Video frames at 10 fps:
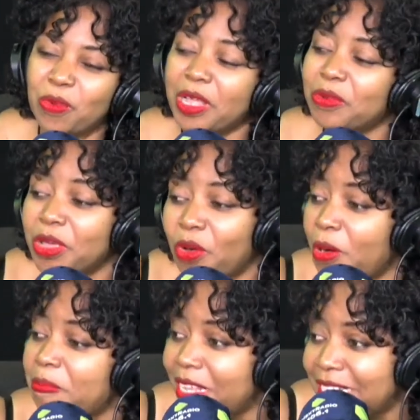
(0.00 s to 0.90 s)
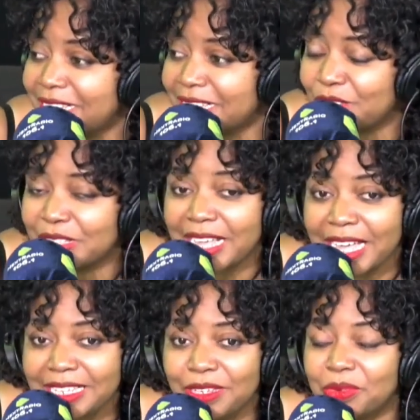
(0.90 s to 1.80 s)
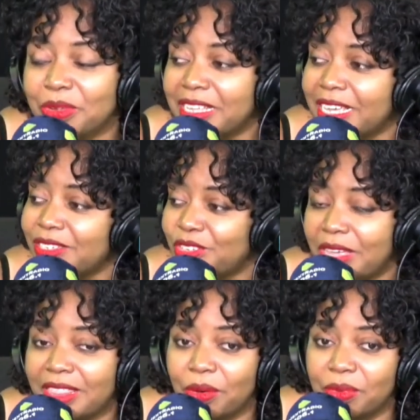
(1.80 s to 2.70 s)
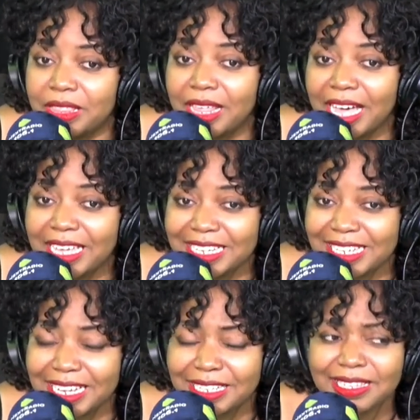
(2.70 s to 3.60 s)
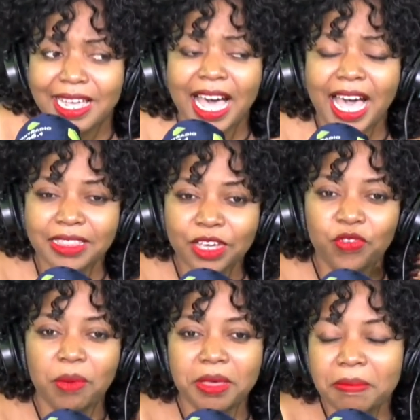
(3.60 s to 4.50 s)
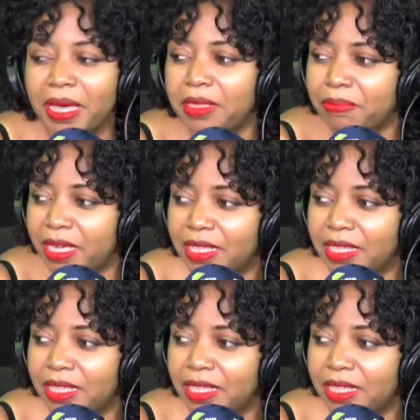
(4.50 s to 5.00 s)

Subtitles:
Well, we hope that in the society we'll get together with architects. I think for me, my